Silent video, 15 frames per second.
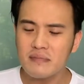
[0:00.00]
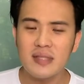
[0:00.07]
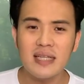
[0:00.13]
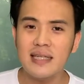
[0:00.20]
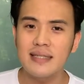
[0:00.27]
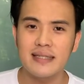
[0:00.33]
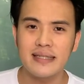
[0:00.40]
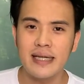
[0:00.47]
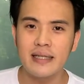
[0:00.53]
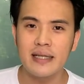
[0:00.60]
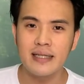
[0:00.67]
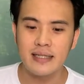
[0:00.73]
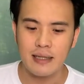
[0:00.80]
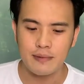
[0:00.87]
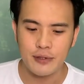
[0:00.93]
sandy
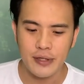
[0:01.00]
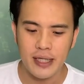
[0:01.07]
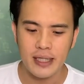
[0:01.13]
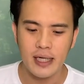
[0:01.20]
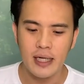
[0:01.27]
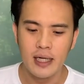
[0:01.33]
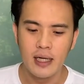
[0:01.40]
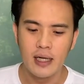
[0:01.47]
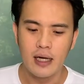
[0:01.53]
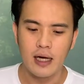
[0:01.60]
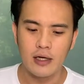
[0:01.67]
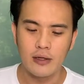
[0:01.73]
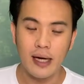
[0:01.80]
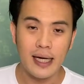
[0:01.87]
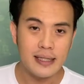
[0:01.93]
substrate,
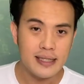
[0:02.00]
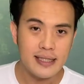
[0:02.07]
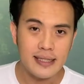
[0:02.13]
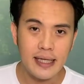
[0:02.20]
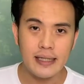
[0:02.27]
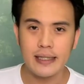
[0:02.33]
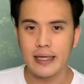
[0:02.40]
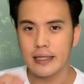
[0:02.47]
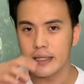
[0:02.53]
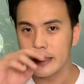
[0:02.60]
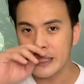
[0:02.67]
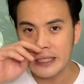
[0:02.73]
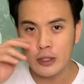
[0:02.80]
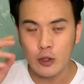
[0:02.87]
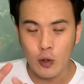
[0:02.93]
understand that
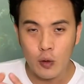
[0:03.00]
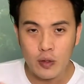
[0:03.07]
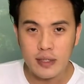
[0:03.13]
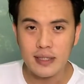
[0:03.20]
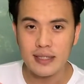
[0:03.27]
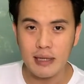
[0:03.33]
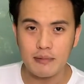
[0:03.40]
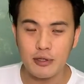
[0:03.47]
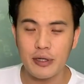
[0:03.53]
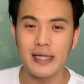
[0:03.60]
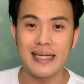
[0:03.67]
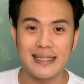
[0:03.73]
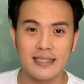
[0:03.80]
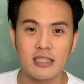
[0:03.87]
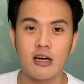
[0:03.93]
those substrate
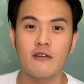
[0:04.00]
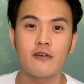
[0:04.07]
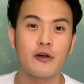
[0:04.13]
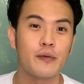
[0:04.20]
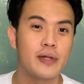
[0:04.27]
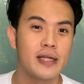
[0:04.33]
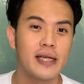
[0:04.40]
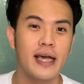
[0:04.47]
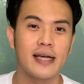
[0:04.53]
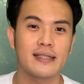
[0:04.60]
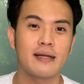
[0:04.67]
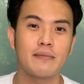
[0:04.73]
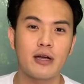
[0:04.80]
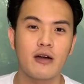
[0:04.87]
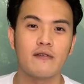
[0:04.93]
itself already has
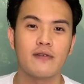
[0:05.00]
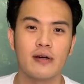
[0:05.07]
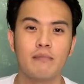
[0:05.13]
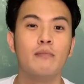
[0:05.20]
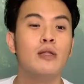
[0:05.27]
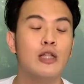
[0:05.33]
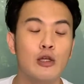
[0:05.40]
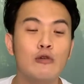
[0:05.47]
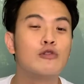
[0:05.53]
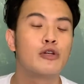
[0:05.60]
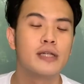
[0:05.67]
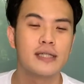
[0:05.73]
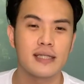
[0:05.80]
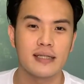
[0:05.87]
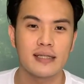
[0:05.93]
some kind of
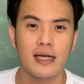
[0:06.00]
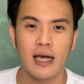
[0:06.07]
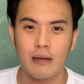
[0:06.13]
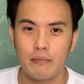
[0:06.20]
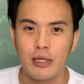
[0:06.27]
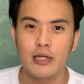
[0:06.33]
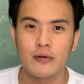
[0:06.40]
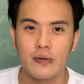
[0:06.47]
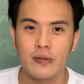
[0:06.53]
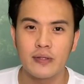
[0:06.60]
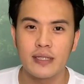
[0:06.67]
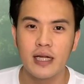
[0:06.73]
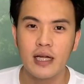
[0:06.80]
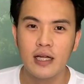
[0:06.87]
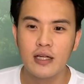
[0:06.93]
nutrients inside and minerals.
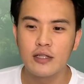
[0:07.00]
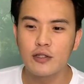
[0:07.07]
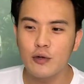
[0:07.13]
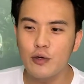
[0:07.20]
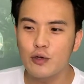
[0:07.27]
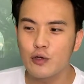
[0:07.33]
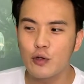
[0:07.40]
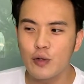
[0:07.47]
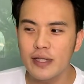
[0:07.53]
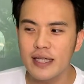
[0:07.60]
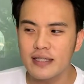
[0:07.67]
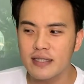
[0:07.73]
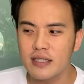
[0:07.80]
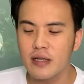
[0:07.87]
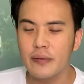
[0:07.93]
So you don't
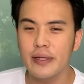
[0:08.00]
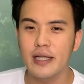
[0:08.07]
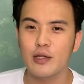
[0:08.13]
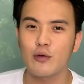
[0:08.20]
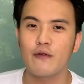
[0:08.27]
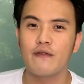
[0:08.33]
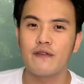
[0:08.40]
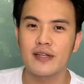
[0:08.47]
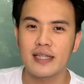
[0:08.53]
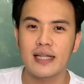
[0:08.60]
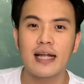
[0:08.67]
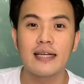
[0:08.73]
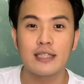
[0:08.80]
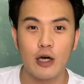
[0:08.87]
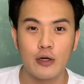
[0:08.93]
necessarily need to
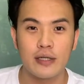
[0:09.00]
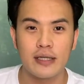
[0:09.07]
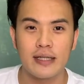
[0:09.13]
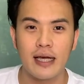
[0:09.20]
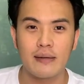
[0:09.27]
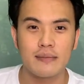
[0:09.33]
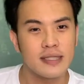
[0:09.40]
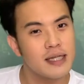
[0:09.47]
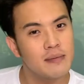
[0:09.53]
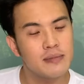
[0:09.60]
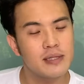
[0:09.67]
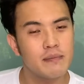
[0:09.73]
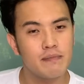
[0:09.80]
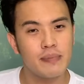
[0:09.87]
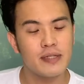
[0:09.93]
fertilize all the time.
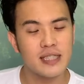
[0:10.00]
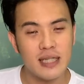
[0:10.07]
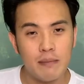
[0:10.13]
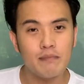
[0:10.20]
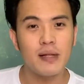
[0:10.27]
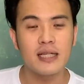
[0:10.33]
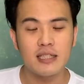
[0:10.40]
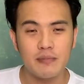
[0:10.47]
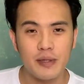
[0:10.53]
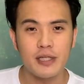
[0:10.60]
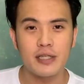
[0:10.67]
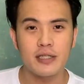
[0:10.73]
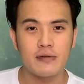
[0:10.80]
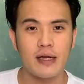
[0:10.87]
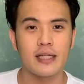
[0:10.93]
Some plant
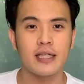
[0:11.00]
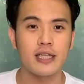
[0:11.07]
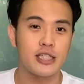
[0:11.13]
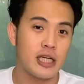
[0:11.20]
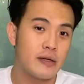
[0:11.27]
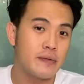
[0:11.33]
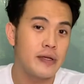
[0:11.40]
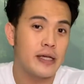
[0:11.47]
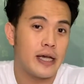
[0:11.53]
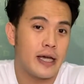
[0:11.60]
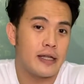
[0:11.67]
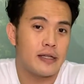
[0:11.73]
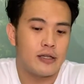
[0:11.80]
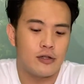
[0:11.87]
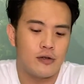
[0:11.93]
species, right, they generally
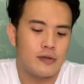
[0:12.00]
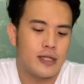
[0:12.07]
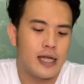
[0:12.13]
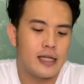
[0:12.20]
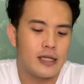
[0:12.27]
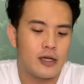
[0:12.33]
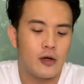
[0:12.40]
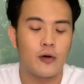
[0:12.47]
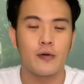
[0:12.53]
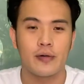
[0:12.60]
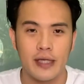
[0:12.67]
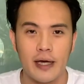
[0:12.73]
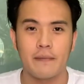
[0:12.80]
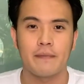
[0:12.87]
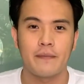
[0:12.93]
can let it go.
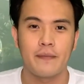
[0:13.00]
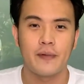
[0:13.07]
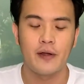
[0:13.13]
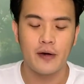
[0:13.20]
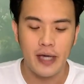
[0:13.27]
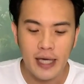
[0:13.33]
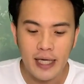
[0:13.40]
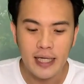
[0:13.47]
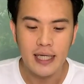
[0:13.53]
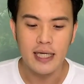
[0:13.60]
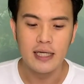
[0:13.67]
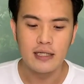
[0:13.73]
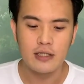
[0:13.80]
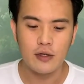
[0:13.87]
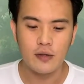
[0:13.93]
Yeah. Okay.
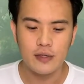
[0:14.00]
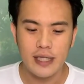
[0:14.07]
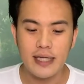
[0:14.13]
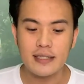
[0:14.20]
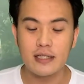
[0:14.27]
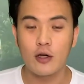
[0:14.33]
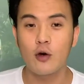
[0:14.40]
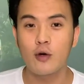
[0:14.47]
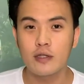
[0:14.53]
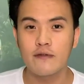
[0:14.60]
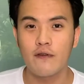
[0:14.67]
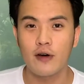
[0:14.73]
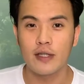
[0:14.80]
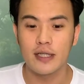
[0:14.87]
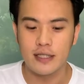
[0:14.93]
So that goes
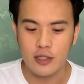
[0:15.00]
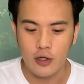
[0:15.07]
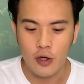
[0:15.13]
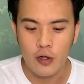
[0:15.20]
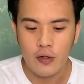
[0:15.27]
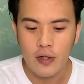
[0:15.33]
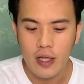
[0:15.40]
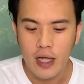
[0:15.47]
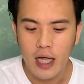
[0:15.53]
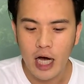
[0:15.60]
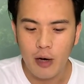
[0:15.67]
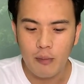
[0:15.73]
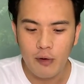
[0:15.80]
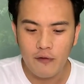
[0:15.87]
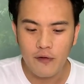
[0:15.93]
for the soil.
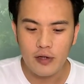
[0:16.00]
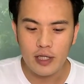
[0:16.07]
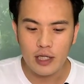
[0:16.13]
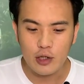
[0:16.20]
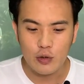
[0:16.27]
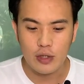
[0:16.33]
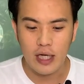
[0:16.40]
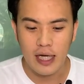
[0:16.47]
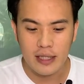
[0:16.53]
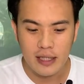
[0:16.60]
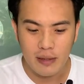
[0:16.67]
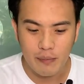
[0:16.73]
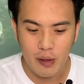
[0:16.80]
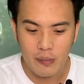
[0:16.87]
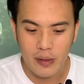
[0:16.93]
I'll move on into under the
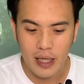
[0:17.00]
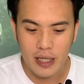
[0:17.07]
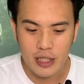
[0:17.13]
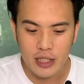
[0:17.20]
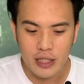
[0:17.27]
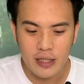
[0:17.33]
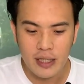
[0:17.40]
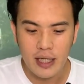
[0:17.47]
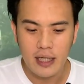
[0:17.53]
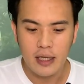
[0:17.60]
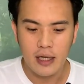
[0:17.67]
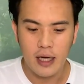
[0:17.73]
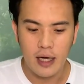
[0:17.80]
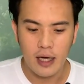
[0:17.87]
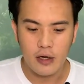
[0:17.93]
propagation.
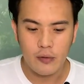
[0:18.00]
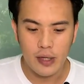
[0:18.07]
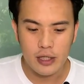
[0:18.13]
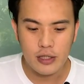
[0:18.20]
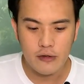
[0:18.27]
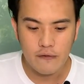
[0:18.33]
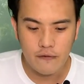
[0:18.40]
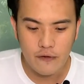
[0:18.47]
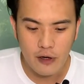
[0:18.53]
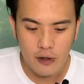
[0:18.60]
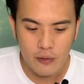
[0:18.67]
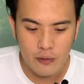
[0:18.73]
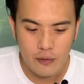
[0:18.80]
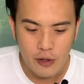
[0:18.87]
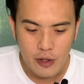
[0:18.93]
Question
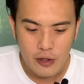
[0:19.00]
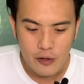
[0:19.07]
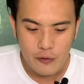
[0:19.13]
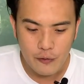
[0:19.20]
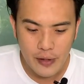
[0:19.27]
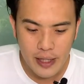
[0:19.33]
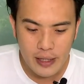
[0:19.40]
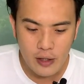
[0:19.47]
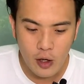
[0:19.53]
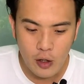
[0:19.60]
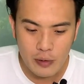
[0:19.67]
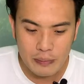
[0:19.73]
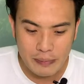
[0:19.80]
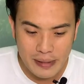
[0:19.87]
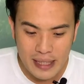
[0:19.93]
from Rain
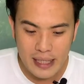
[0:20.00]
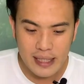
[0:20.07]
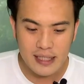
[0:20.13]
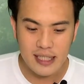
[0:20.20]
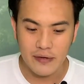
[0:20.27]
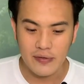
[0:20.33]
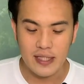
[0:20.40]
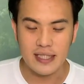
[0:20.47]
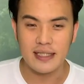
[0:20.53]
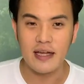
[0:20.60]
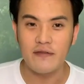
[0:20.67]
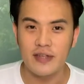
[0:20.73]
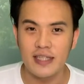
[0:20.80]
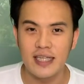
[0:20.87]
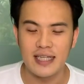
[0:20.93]
on Me
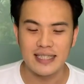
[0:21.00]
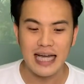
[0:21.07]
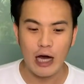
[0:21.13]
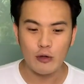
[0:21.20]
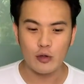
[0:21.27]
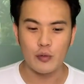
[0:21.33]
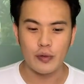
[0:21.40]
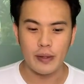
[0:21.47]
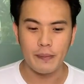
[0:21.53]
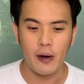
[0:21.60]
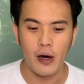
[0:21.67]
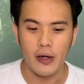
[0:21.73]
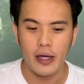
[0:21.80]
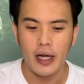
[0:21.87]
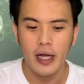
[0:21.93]
77 is how to
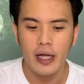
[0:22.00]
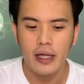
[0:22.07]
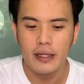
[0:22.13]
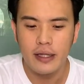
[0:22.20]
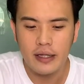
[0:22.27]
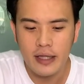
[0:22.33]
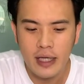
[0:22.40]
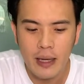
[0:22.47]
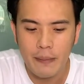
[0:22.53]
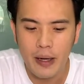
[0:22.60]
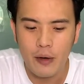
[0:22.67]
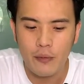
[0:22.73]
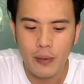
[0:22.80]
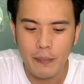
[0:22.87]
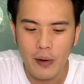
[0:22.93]
report. The thing
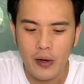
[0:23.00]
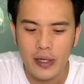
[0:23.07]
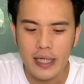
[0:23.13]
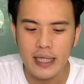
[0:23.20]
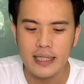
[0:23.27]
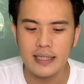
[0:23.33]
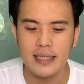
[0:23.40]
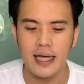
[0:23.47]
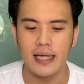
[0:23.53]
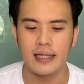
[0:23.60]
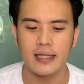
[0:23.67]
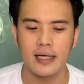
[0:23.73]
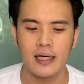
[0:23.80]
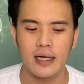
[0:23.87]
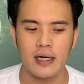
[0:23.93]
about reporting is
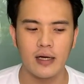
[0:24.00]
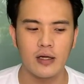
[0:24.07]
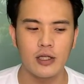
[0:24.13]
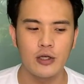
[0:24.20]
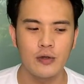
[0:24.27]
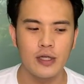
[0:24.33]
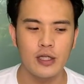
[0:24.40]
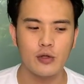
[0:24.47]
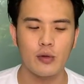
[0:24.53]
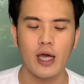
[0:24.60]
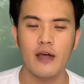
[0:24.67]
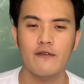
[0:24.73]
that you need to have